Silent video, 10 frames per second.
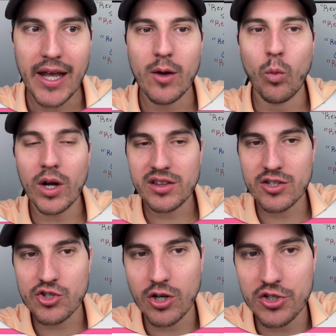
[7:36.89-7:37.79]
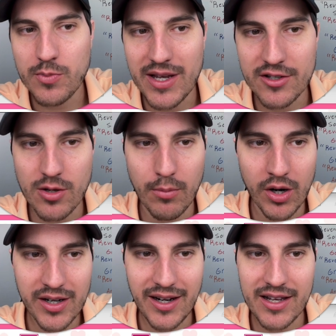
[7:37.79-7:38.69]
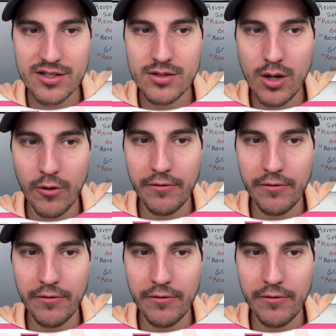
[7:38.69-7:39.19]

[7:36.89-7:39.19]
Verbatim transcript: What this shows me is the market has no